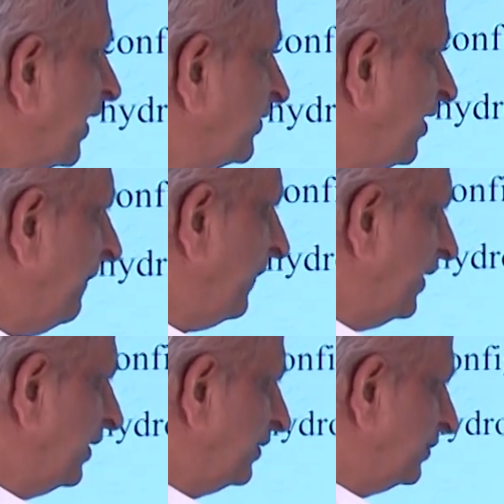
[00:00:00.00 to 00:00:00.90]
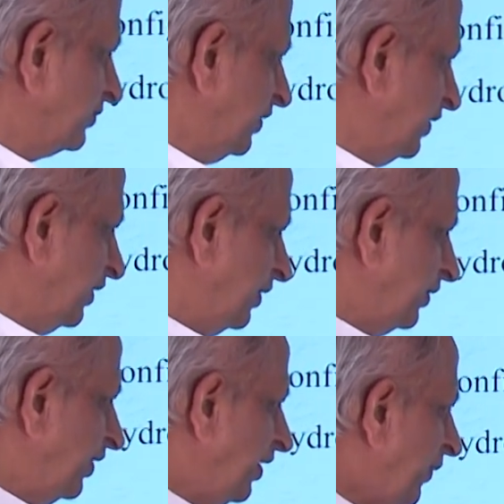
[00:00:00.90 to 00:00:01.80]
example. See,
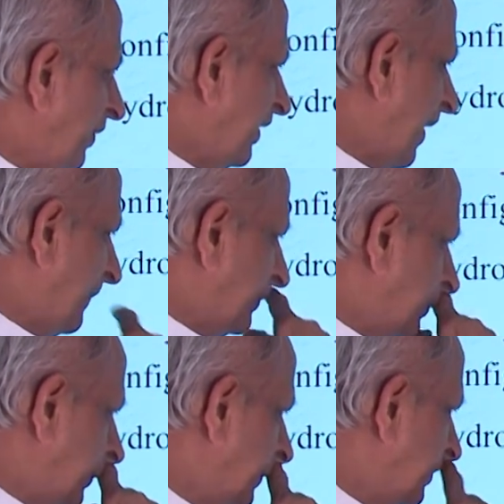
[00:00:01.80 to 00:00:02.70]
that is how it happens.